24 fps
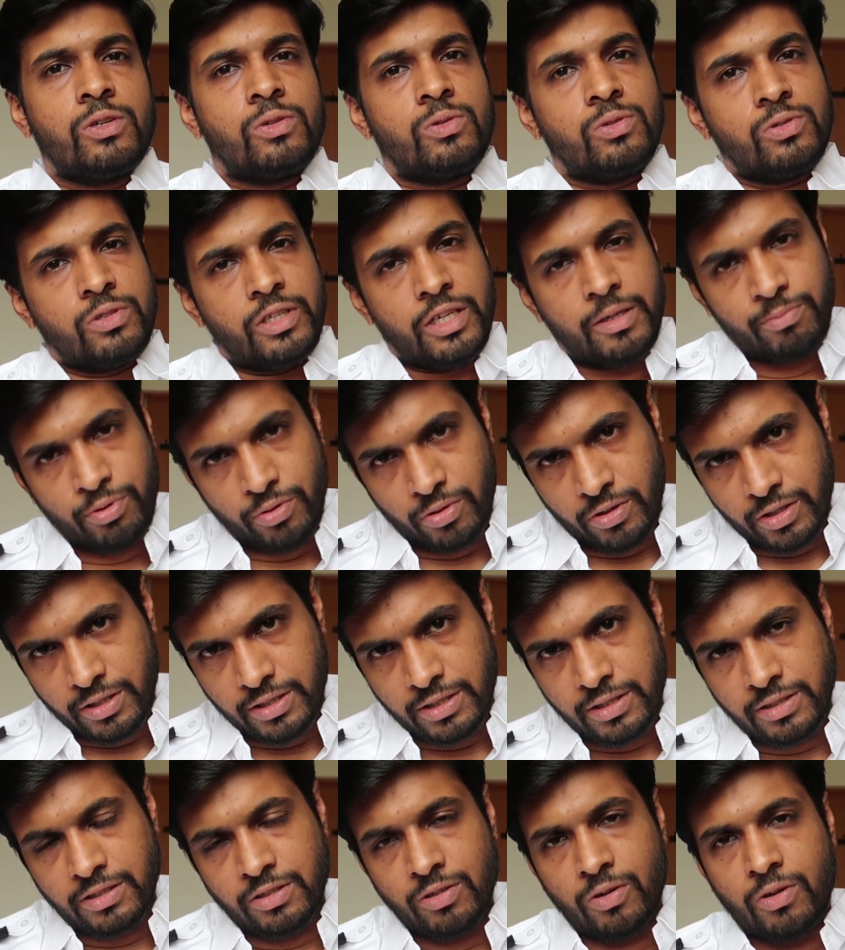who then
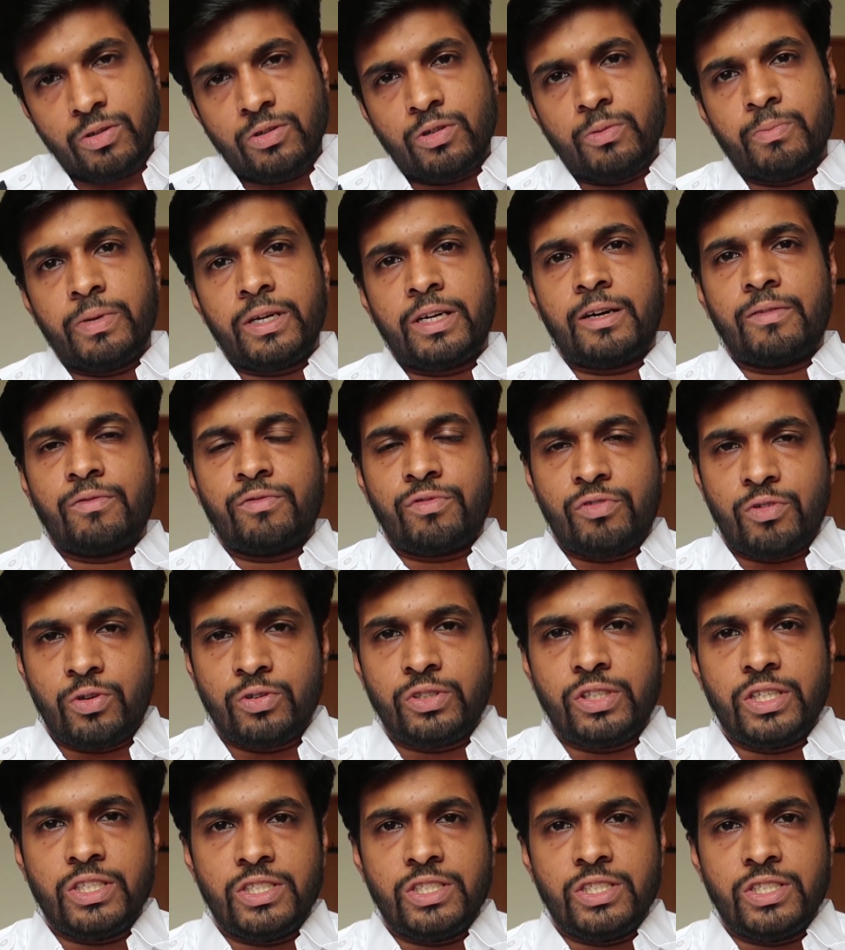progresses on to become fourth